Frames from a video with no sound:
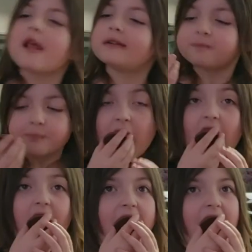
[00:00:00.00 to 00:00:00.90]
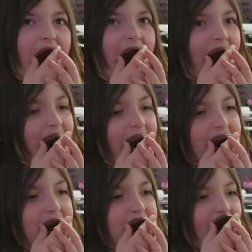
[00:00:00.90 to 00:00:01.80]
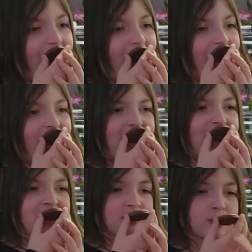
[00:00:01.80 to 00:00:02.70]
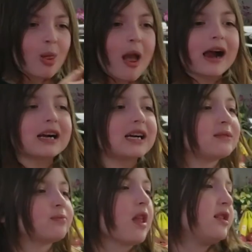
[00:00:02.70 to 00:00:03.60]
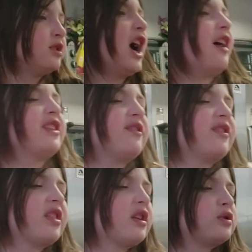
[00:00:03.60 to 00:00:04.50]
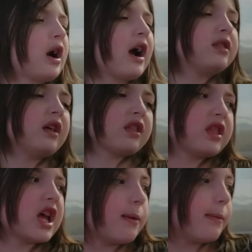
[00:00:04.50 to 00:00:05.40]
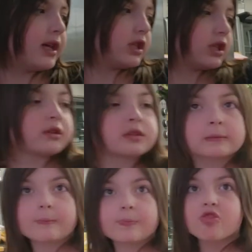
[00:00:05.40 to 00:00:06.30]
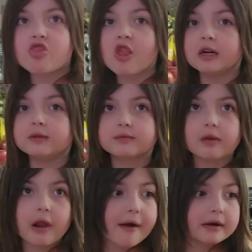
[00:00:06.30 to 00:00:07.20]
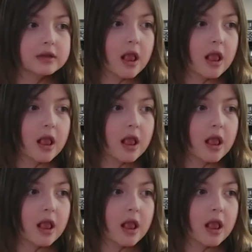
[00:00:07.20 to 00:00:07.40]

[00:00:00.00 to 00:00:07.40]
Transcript: Mm, I like the Tagalongs the best, though. Eh, you haven't even tried the Thin Mints. Mmm.